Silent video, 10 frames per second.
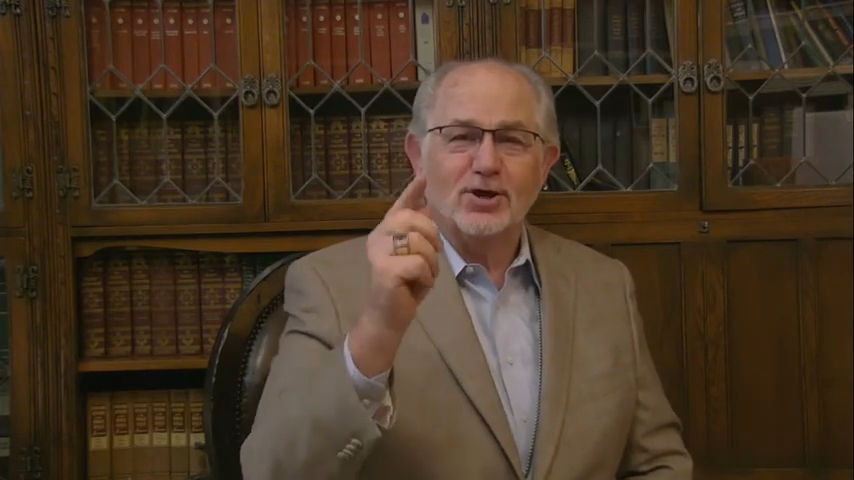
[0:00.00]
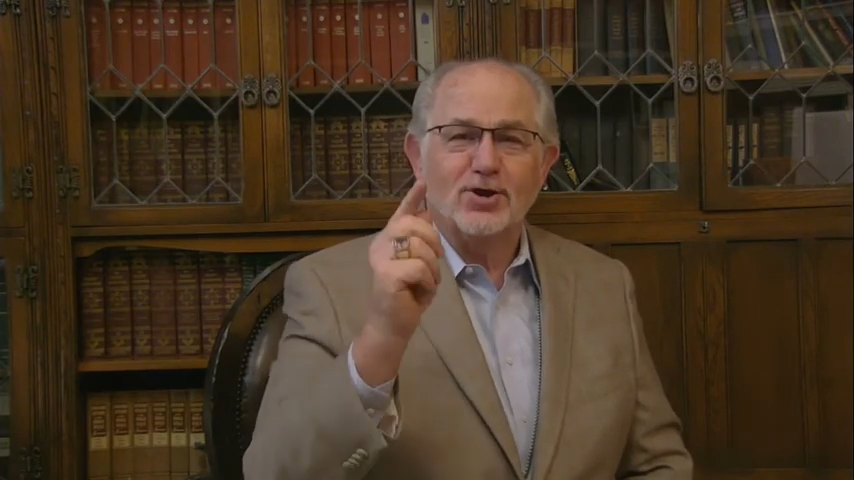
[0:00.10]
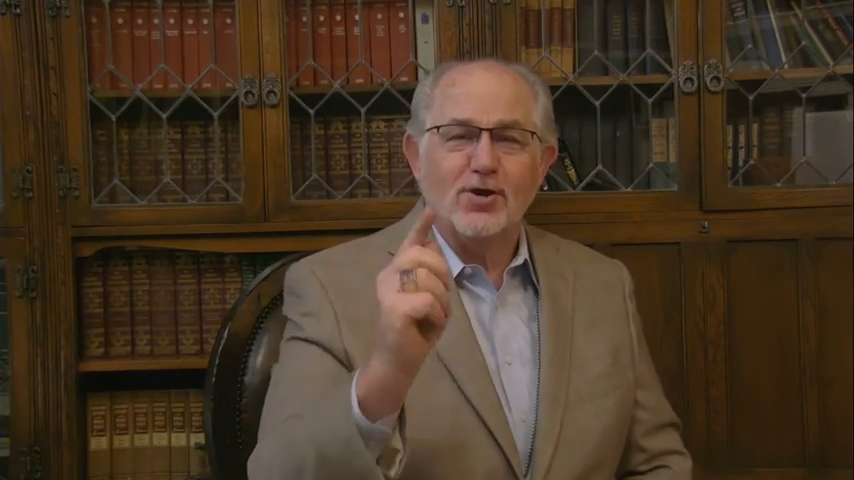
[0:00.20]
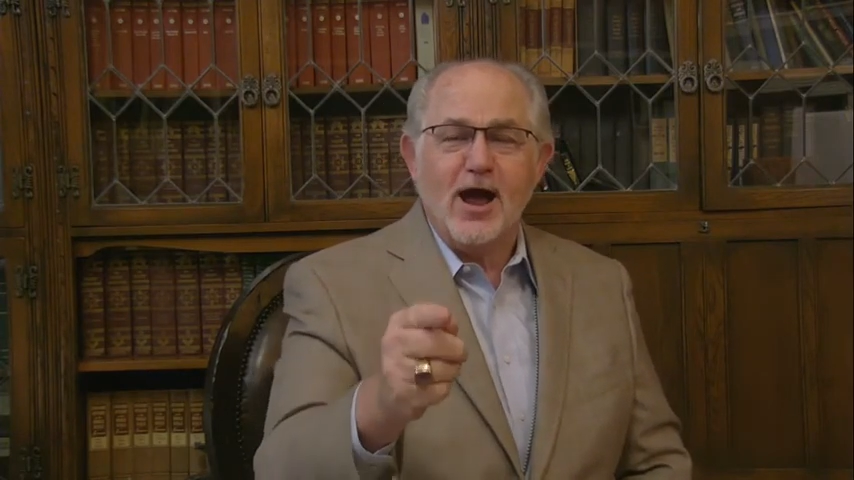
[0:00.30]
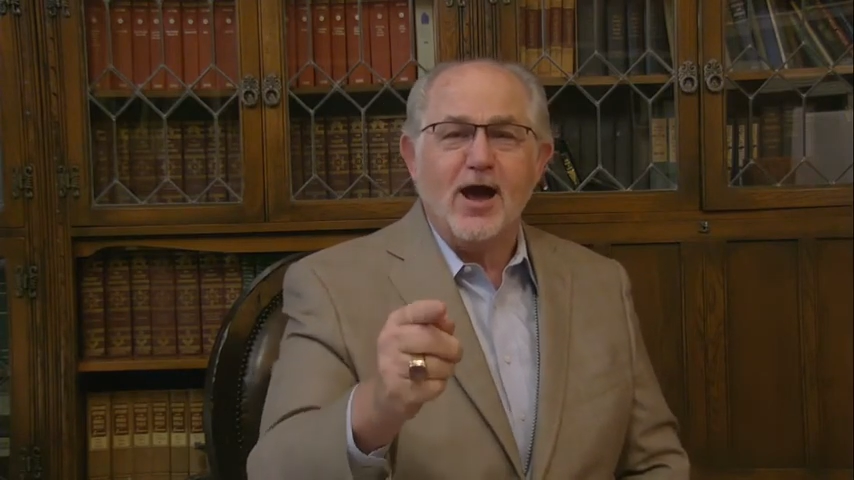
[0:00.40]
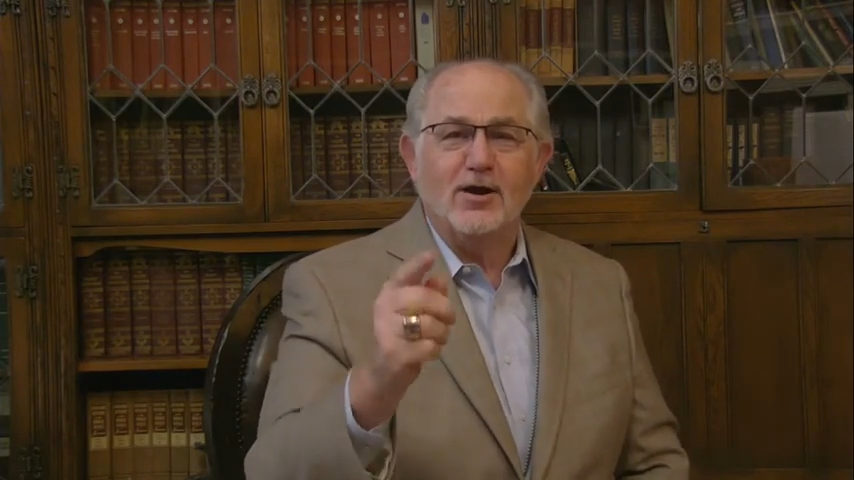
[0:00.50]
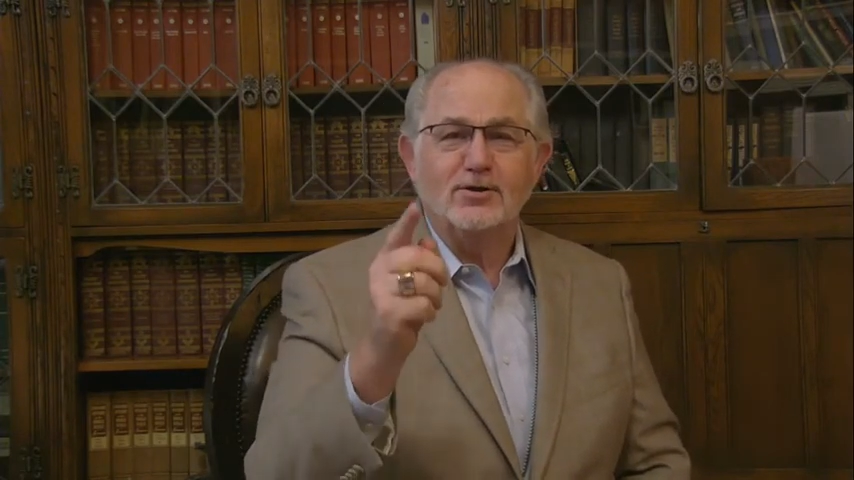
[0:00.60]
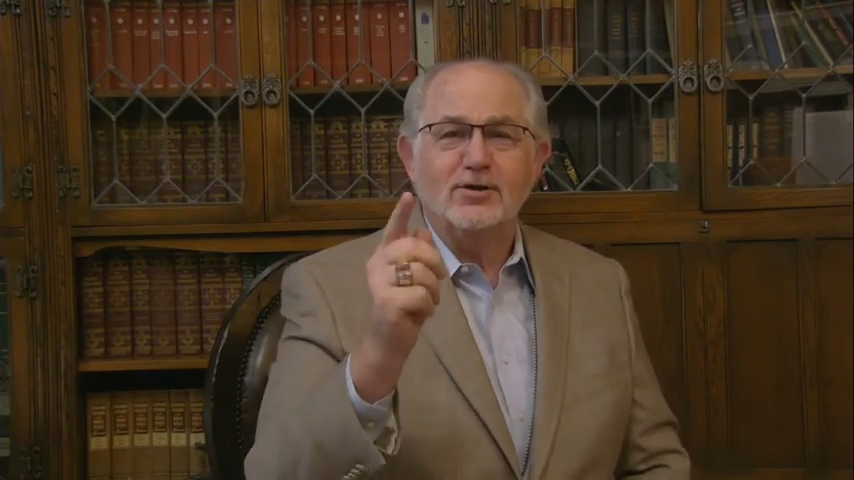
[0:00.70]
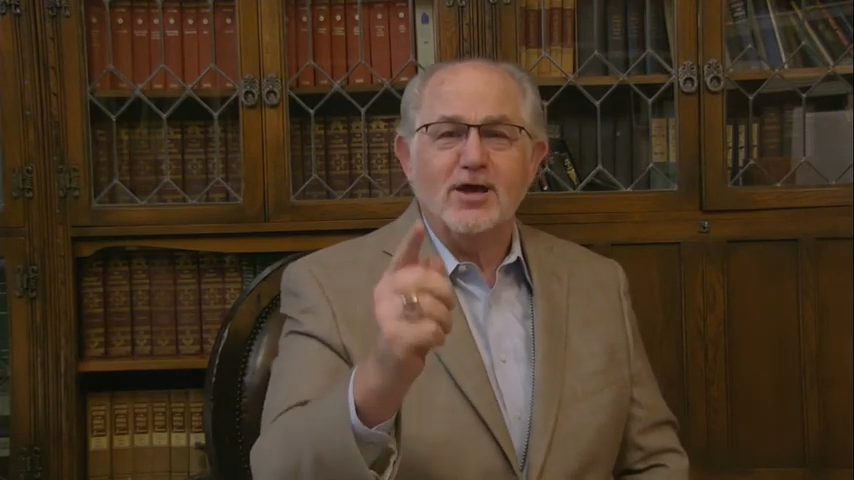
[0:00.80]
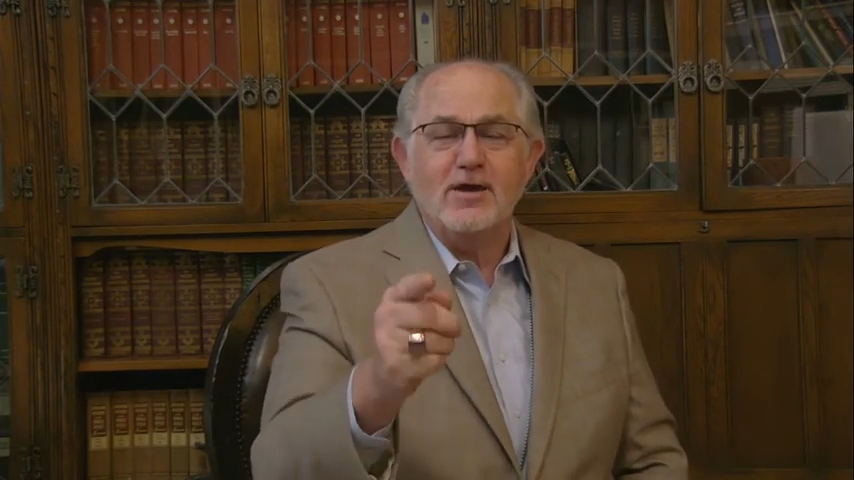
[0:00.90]

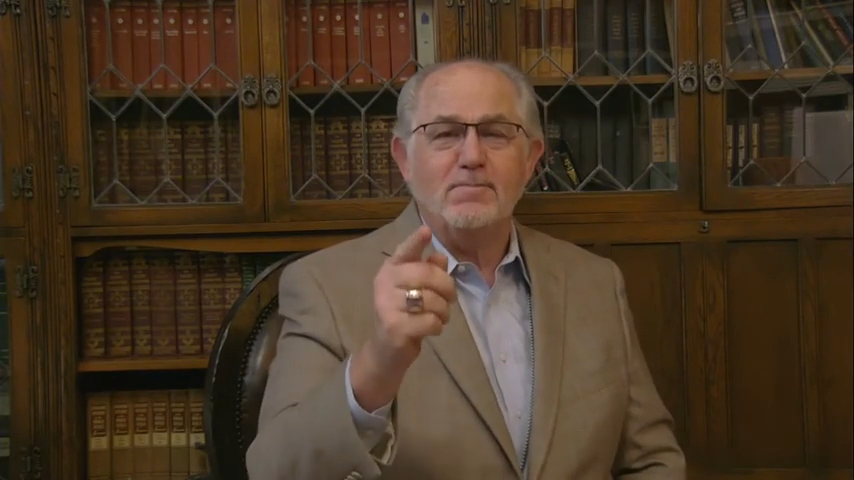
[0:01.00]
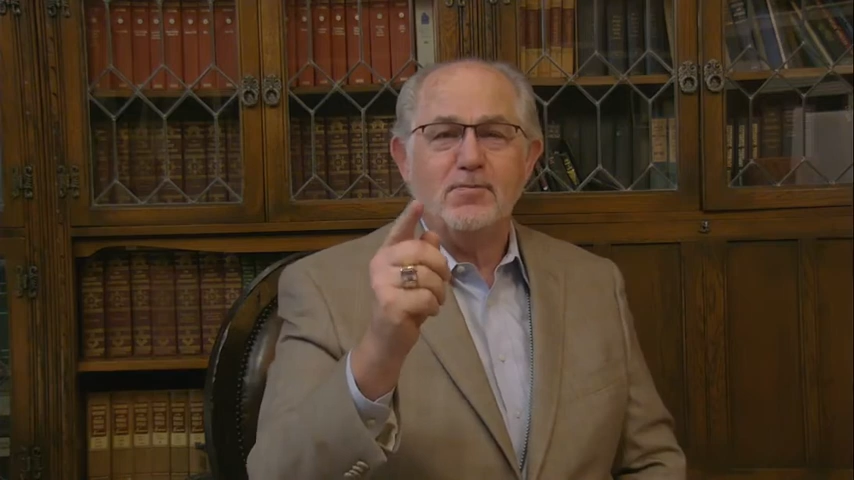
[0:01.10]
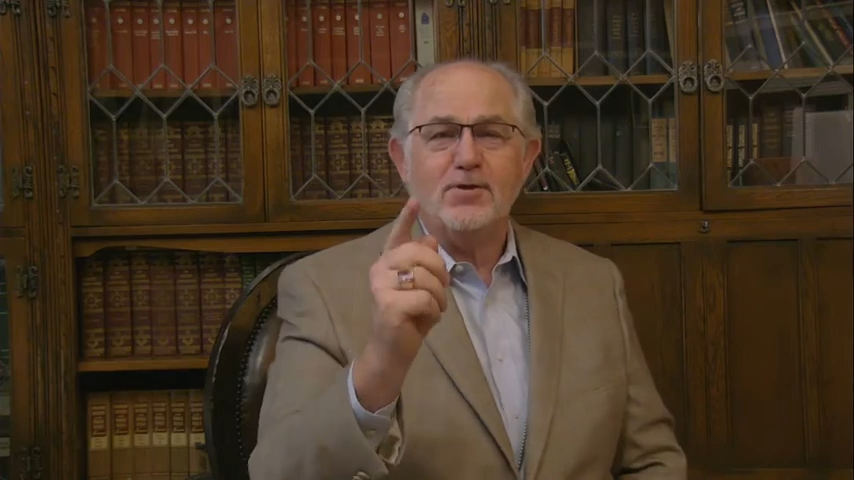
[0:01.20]
crowd keep